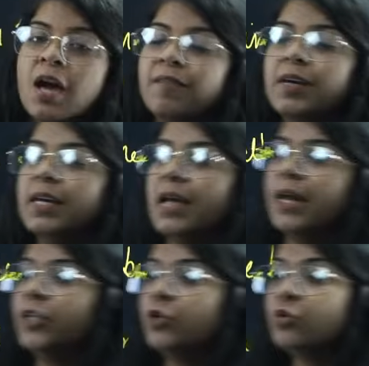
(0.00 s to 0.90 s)
We
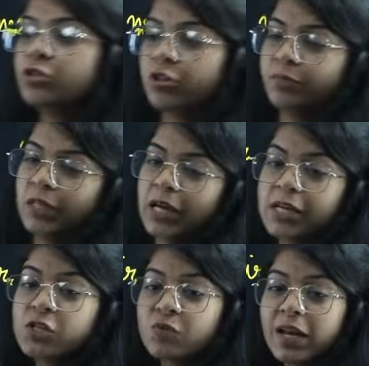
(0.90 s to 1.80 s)
can use something
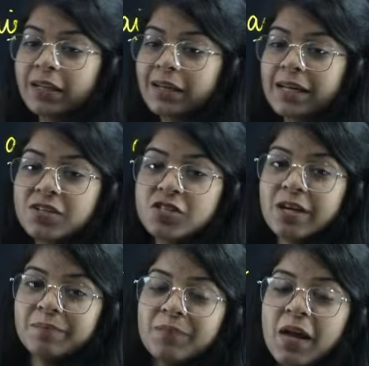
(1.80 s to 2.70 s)
as well the next
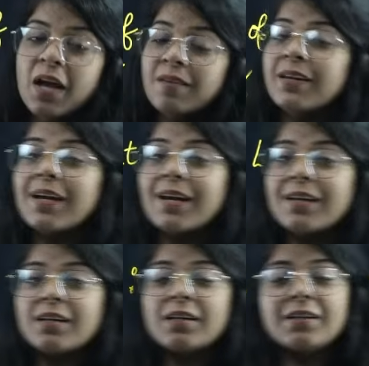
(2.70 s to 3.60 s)
time. We
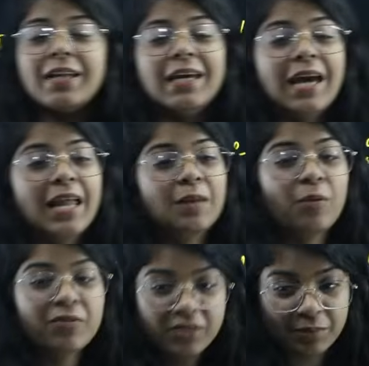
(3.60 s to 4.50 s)
can take help
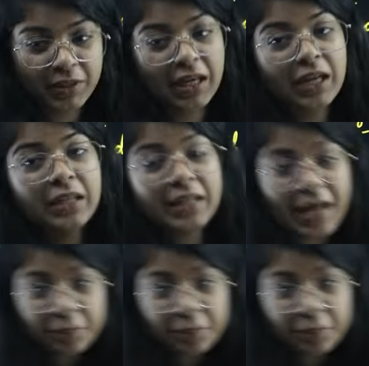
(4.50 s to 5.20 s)
of something other than